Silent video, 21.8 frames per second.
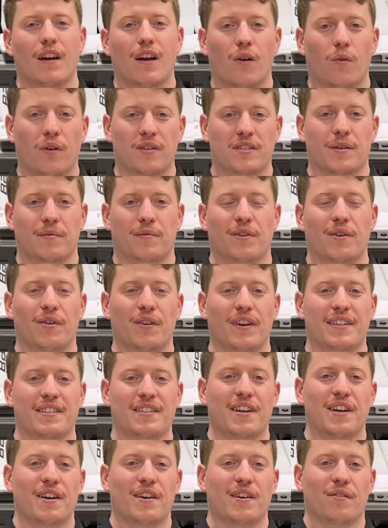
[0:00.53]
What's up goalies?
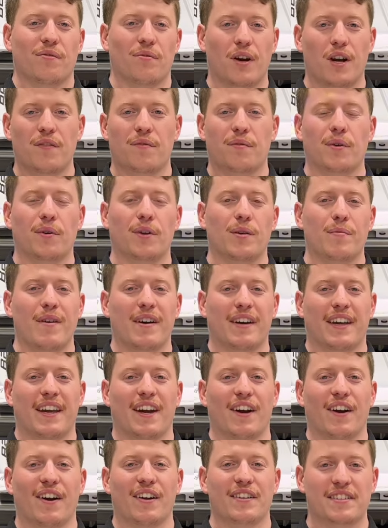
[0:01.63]
Random from GoalieMonkey
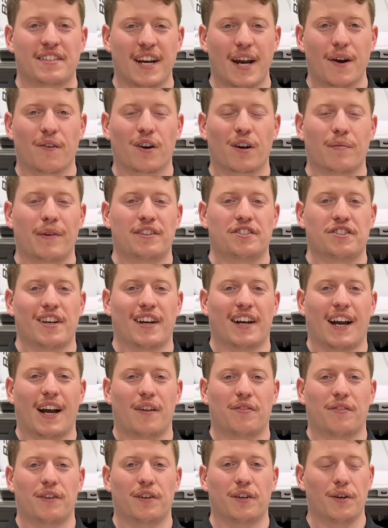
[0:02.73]
here. Today we're gonna be checking
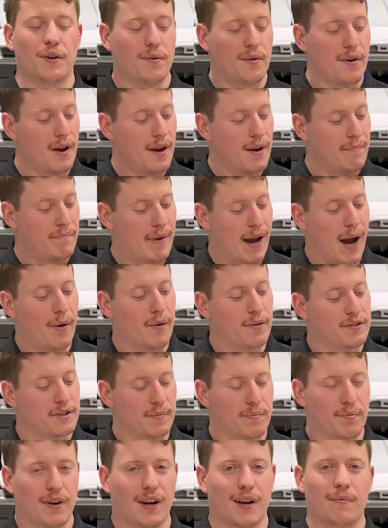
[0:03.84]
out the new Bauer
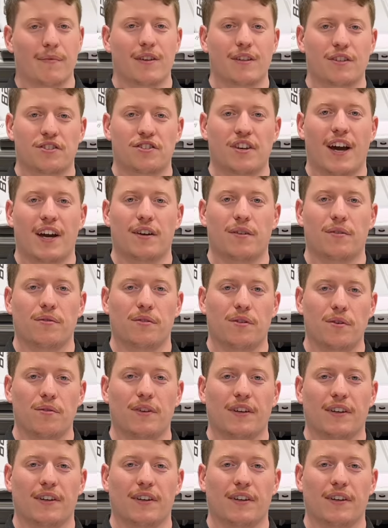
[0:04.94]
Supreme Shadow Goalie